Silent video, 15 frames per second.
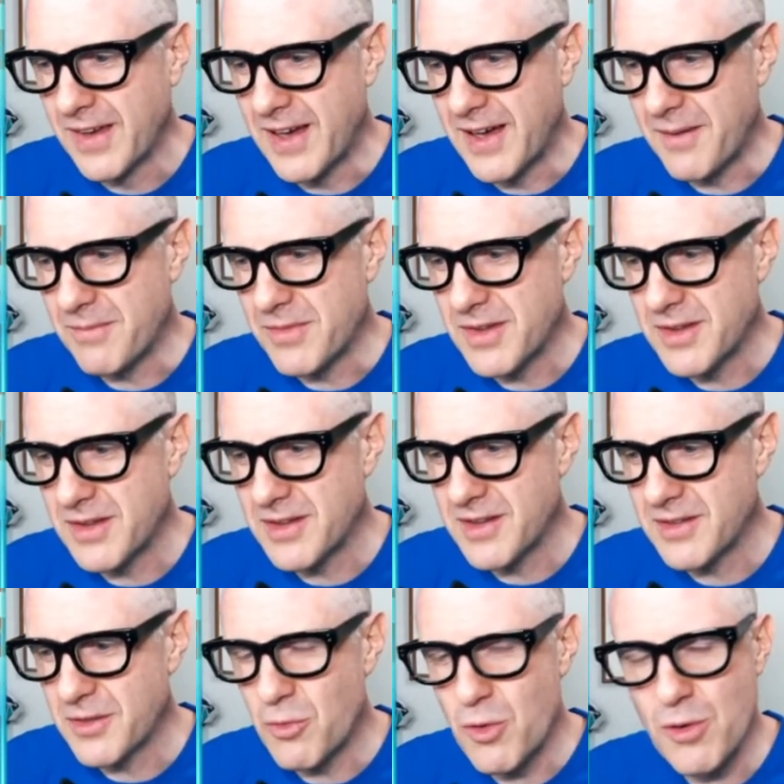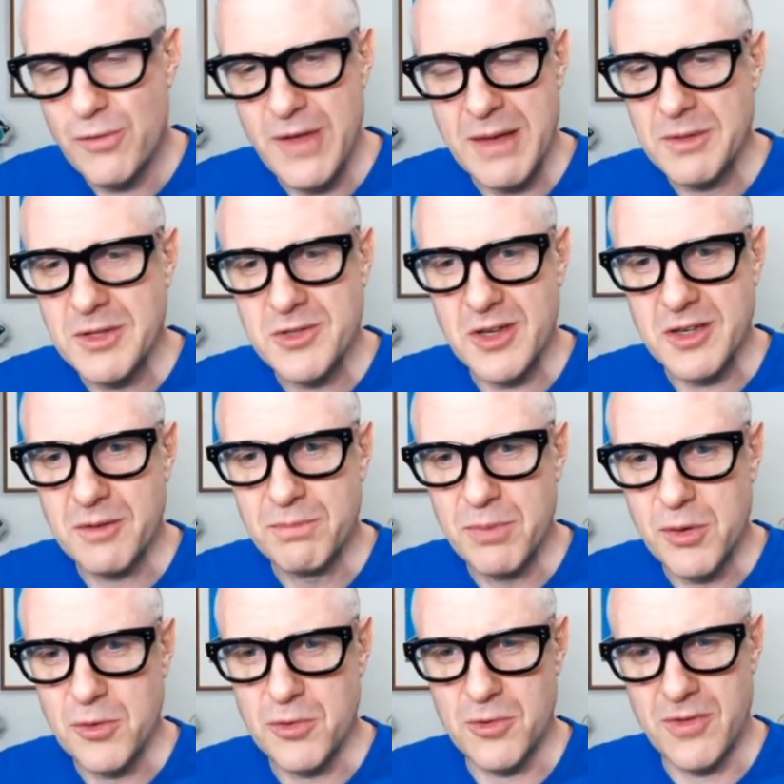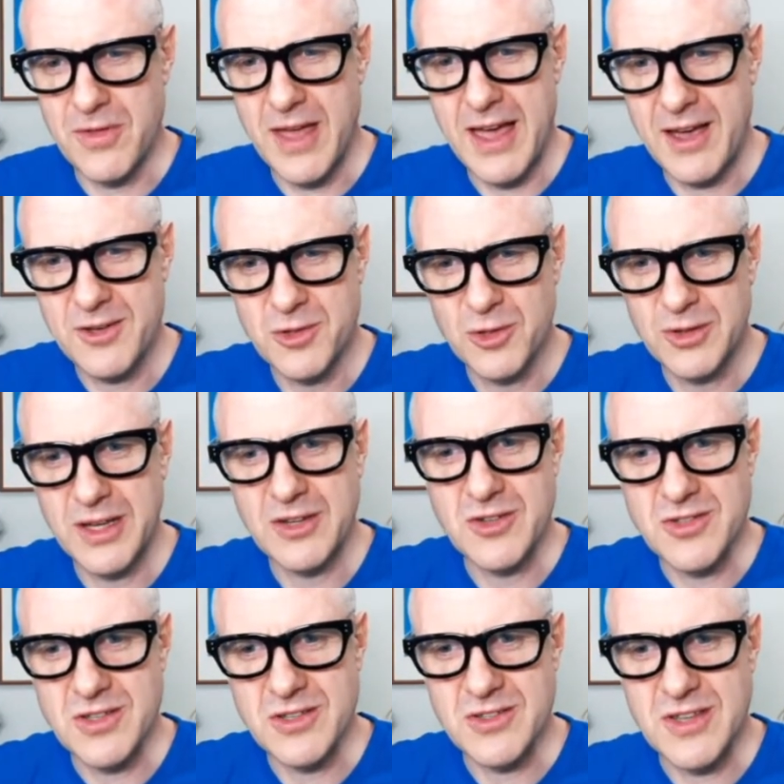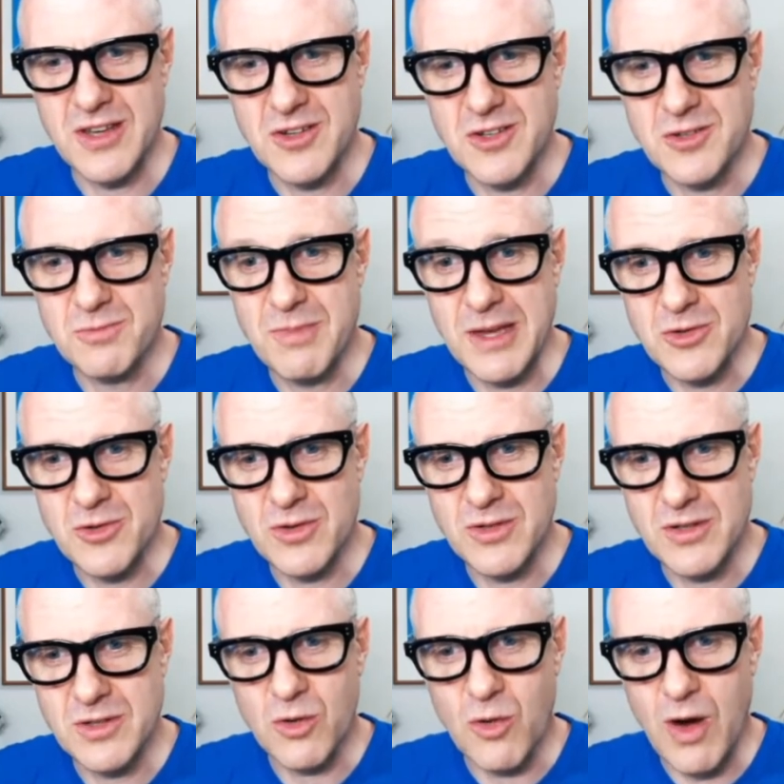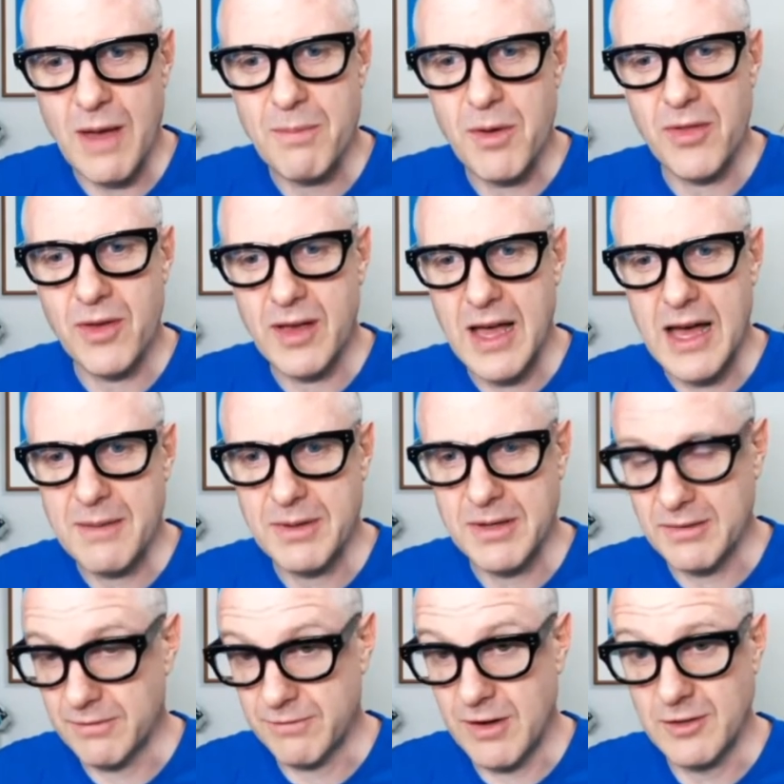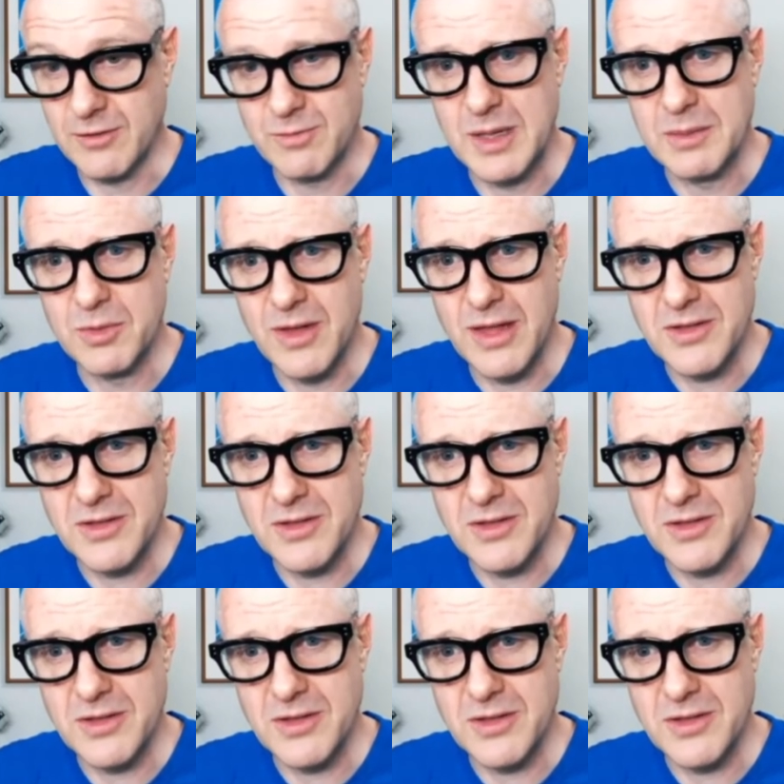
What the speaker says: the royal family is like a poodle, and the household agencies there just make sure it doesn't crap on the carpet in front of people.